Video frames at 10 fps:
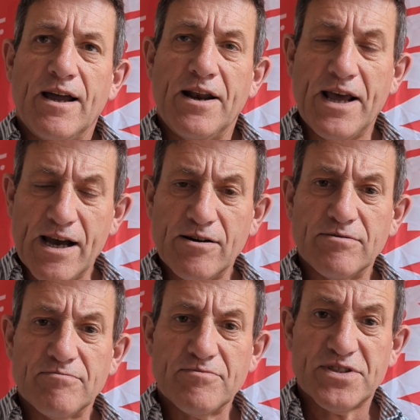
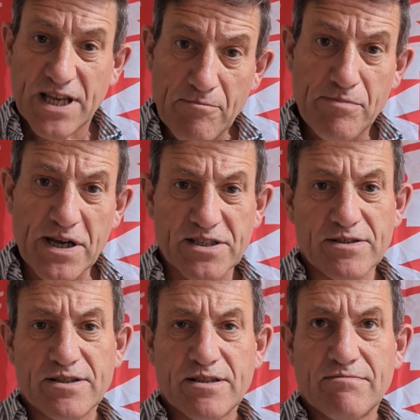Now, some
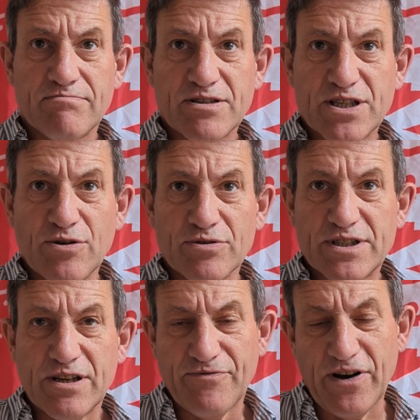peasants sought
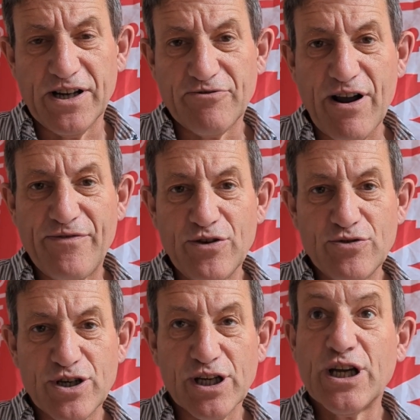to find
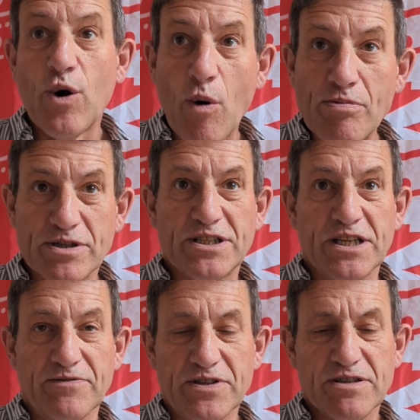refuge in
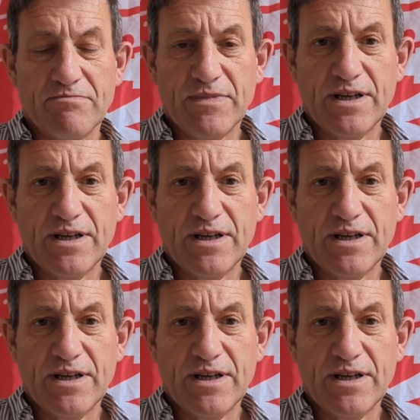cooperatives